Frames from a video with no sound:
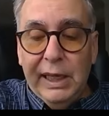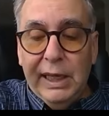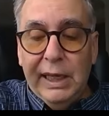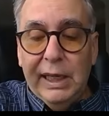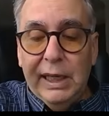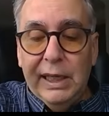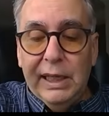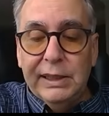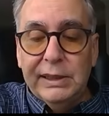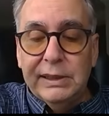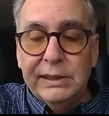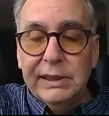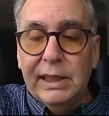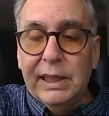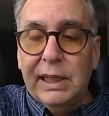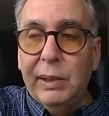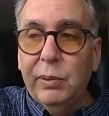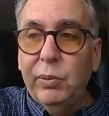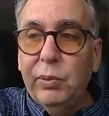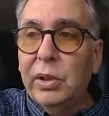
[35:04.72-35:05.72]
and
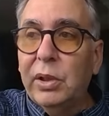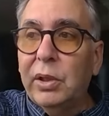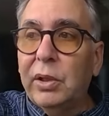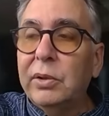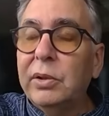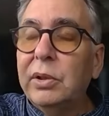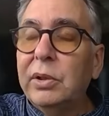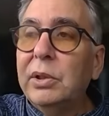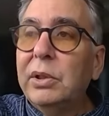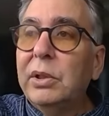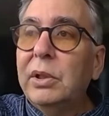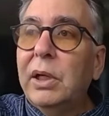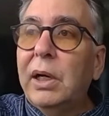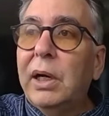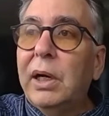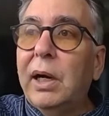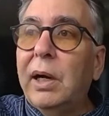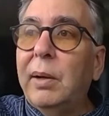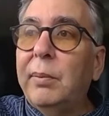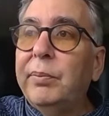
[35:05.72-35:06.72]
I will
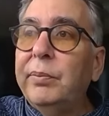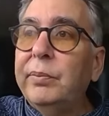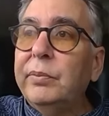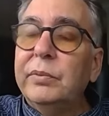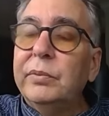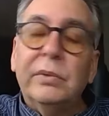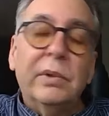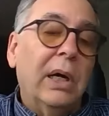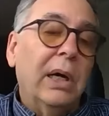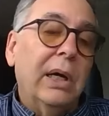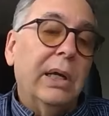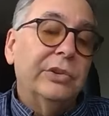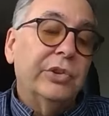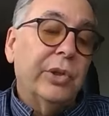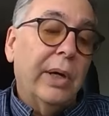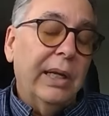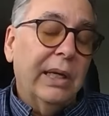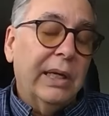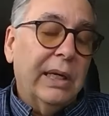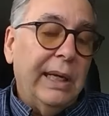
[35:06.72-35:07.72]
um, uh,
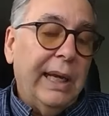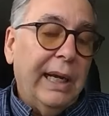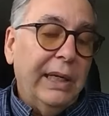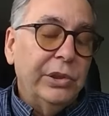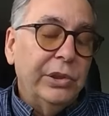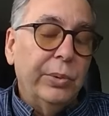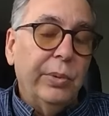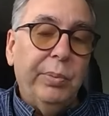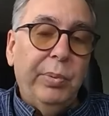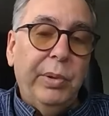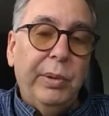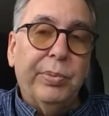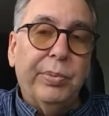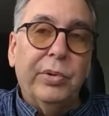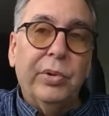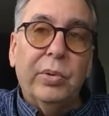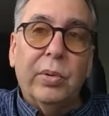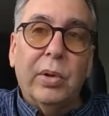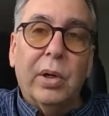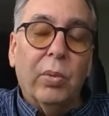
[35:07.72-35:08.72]
try to connect you with
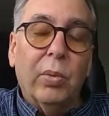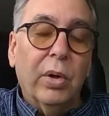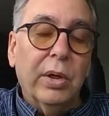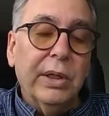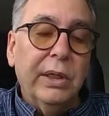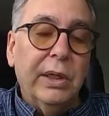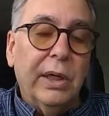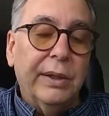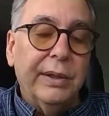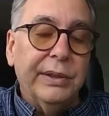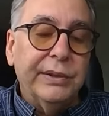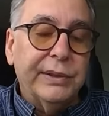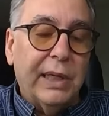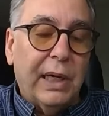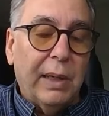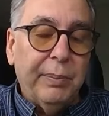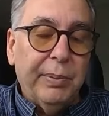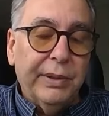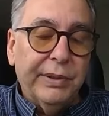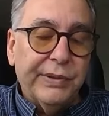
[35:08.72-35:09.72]
people who are working on these
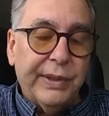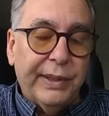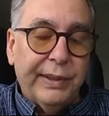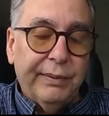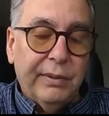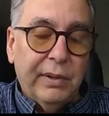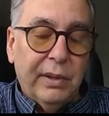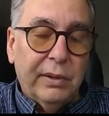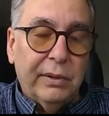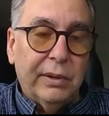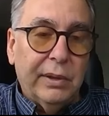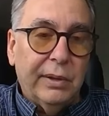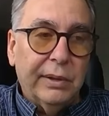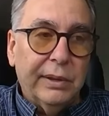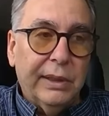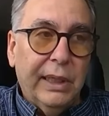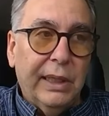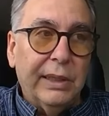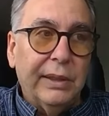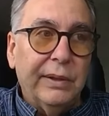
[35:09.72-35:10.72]
topics. And uh,
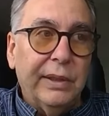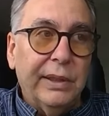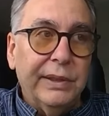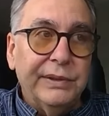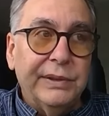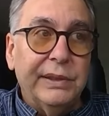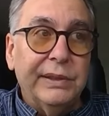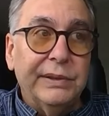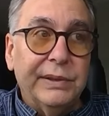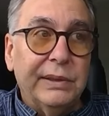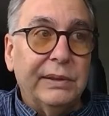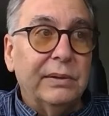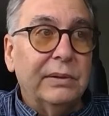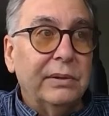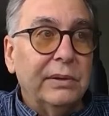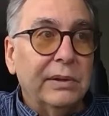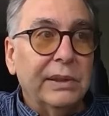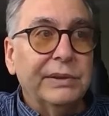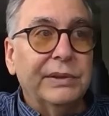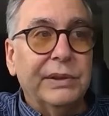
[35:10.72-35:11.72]
again, this isn't
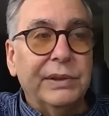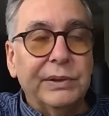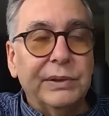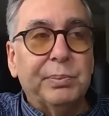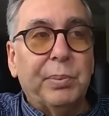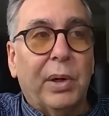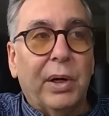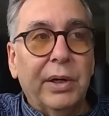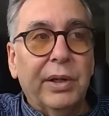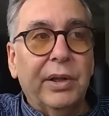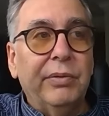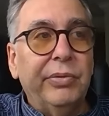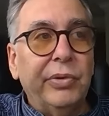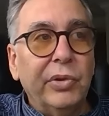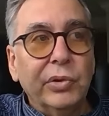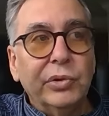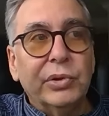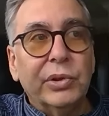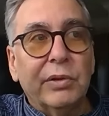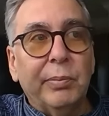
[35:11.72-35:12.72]
this is part of the
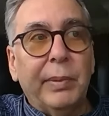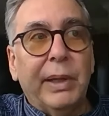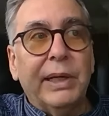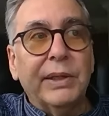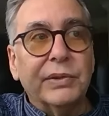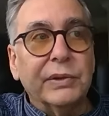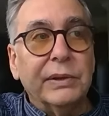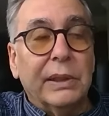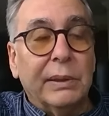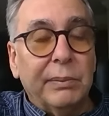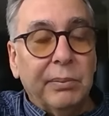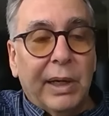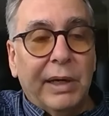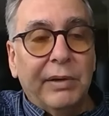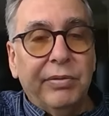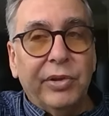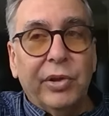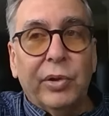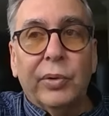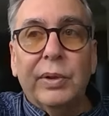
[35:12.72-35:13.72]
future of medicine, in my
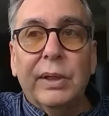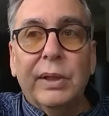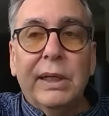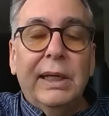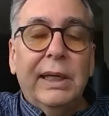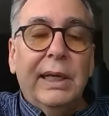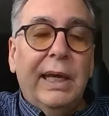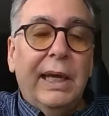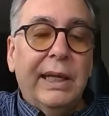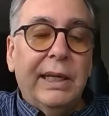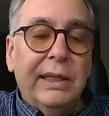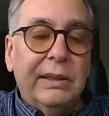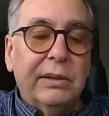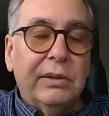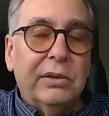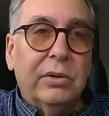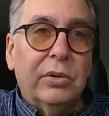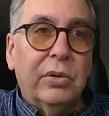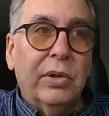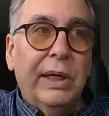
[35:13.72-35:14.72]
view, and it
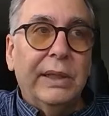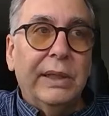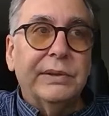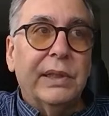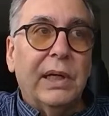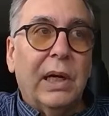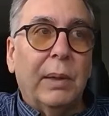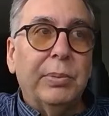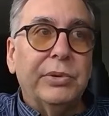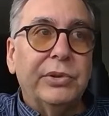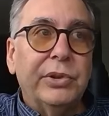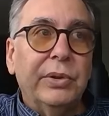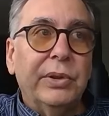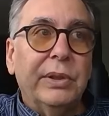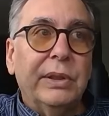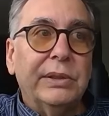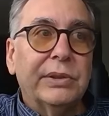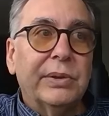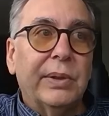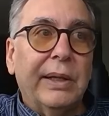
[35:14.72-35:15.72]
creates an
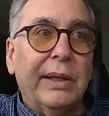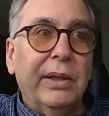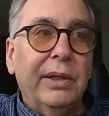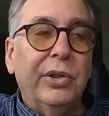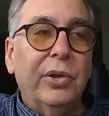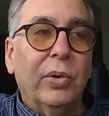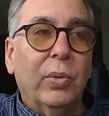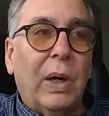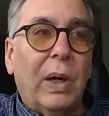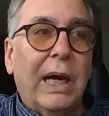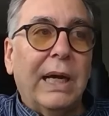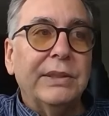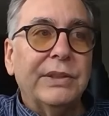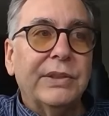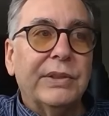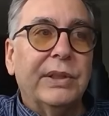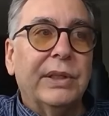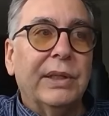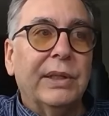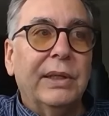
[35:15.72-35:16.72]
opportunity. So I think you're
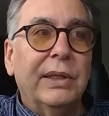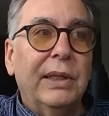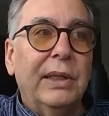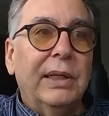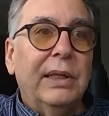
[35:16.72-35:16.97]
wise to